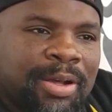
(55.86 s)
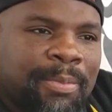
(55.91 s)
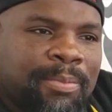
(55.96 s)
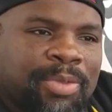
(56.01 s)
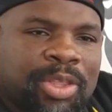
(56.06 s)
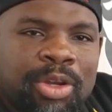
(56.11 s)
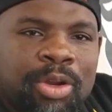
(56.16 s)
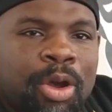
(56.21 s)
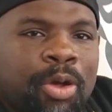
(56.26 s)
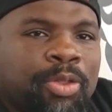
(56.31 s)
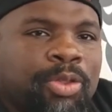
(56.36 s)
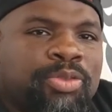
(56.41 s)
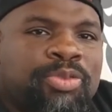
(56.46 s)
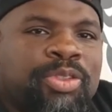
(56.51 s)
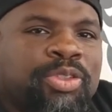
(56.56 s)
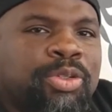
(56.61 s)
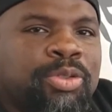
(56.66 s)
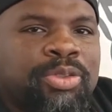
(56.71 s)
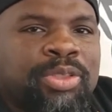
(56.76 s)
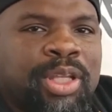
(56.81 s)
then all those
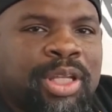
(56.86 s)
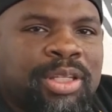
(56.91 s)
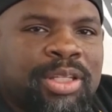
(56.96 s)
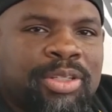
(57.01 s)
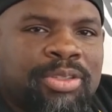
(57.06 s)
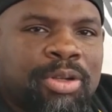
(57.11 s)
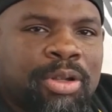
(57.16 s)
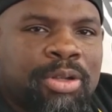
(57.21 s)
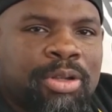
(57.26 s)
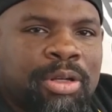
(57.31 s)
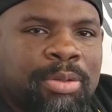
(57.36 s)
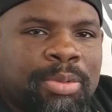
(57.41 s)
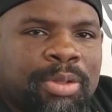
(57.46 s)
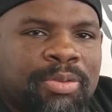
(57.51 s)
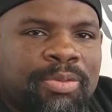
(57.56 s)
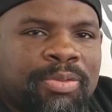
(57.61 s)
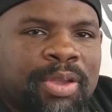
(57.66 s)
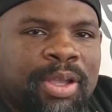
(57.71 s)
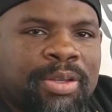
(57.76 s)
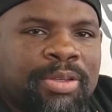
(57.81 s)
physical techniques aren't going to be
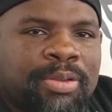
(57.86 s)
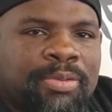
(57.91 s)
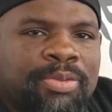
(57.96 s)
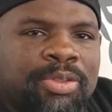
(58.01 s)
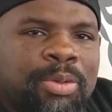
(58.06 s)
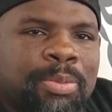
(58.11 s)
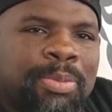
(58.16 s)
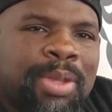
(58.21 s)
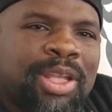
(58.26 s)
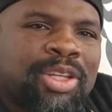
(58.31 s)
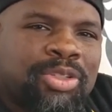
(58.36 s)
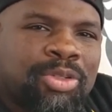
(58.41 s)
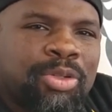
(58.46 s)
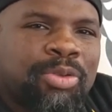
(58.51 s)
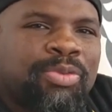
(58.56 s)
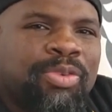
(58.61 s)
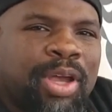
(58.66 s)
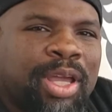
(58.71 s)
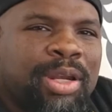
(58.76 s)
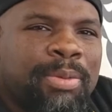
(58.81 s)
effective. So make sure you
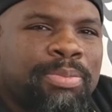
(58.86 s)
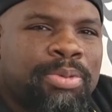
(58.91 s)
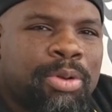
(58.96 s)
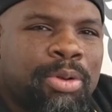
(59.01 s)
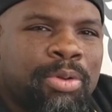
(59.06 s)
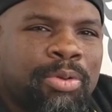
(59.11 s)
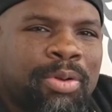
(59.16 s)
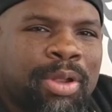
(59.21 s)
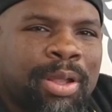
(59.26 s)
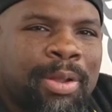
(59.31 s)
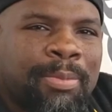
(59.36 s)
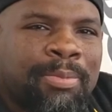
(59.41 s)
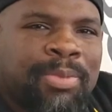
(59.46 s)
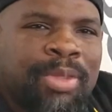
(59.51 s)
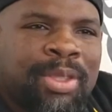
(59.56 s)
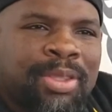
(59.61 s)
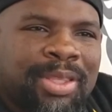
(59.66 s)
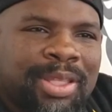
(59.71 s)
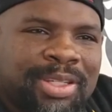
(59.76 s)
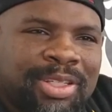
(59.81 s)
find a program
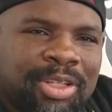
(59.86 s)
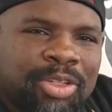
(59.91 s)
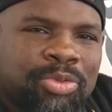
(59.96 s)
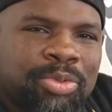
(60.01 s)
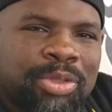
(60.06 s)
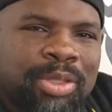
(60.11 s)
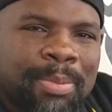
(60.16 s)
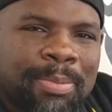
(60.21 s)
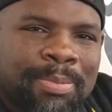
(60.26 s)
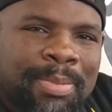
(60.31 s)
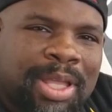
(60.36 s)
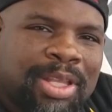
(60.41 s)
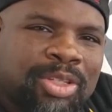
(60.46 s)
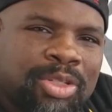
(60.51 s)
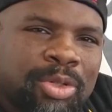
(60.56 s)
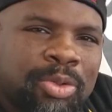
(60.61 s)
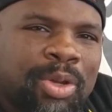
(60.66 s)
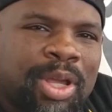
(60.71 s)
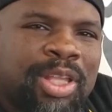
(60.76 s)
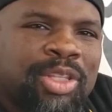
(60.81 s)
that deals with the
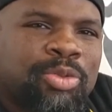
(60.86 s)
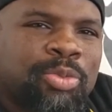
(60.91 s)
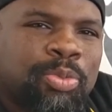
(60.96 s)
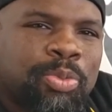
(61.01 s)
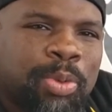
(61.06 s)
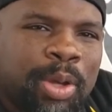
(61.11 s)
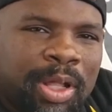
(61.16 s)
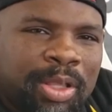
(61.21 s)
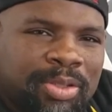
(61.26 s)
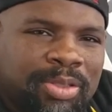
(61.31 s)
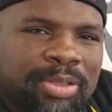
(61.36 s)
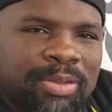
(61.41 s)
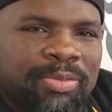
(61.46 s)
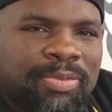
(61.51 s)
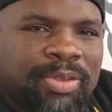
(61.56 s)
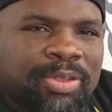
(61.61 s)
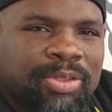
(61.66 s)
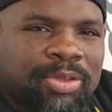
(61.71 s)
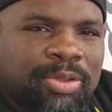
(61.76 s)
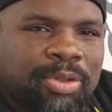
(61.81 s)
mental as well as the
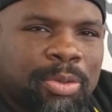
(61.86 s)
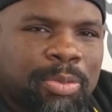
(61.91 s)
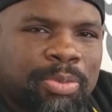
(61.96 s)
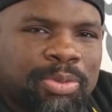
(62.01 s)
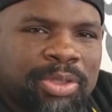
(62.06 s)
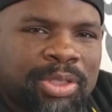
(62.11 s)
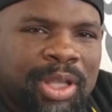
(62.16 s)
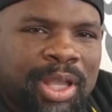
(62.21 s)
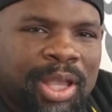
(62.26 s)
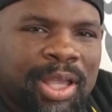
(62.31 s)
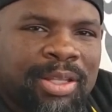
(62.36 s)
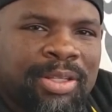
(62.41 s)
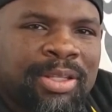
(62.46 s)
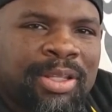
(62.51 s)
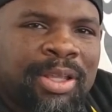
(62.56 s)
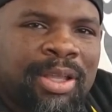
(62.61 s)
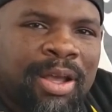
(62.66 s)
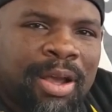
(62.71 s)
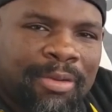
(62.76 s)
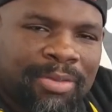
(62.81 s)
physical side
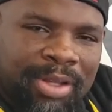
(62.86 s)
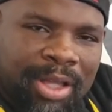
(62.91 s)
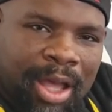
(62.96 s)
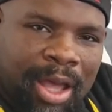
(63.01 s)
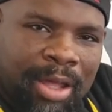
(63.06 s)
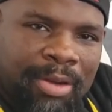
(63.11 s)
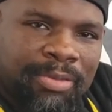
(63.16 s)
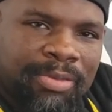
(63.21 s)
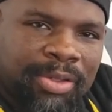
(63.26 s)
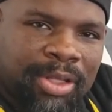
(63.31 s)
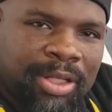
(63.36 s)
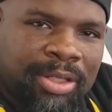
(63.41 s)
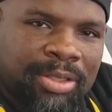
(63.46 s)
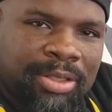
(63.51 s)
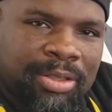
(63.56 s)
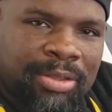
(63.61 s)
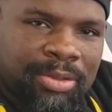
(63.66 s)
of conflict.